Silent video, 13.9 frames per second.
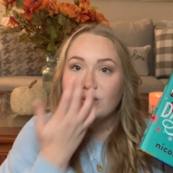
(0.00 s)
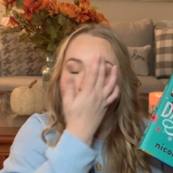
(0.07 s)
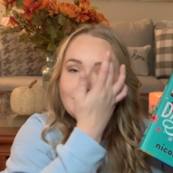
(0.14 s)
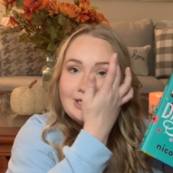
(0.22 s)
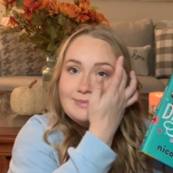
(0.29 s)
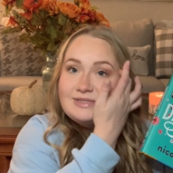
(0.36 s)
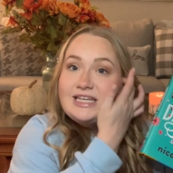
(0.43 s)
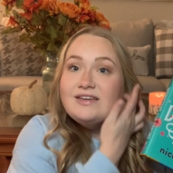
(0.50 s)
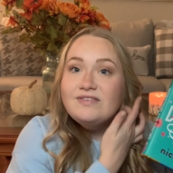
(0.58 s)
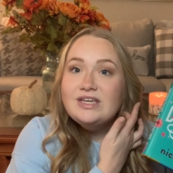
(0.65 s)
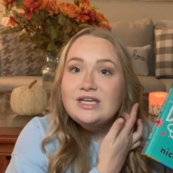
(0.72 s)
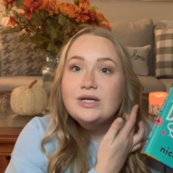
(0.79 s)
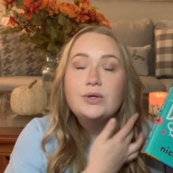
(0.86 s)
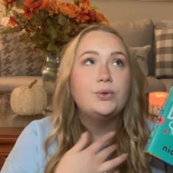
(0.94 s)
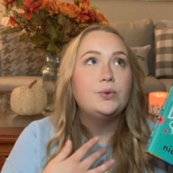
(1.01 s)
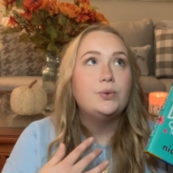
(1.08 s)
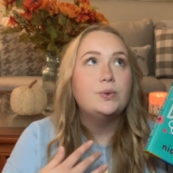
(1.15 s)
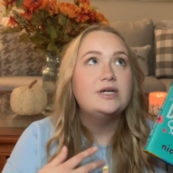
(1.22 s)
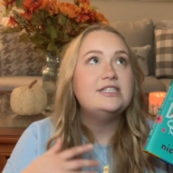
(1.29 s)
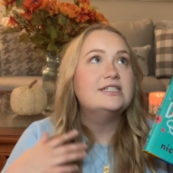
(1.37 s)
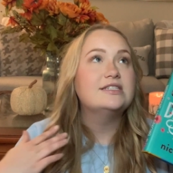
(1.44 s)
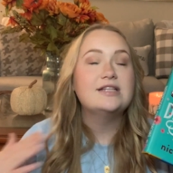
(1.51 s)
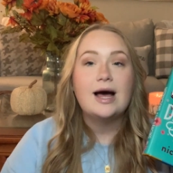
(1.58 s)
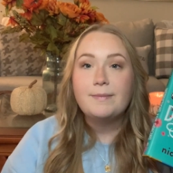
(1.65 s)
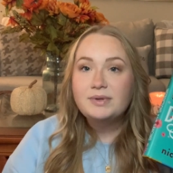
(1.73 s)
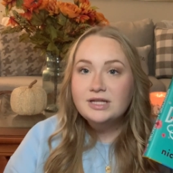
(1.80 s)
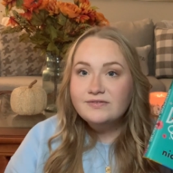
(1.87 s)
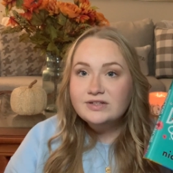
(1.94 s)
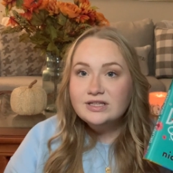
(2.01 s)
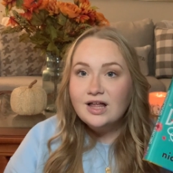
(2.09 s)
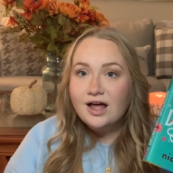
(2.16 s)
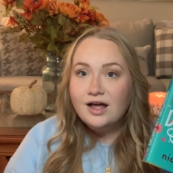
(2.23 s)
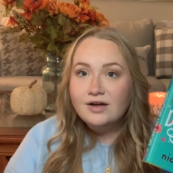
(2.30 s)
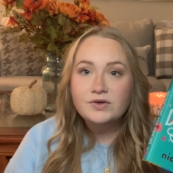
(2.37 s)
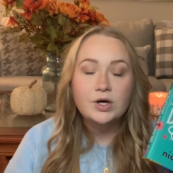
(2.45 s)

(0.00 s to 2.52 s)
girl named Evie who does not believe in love.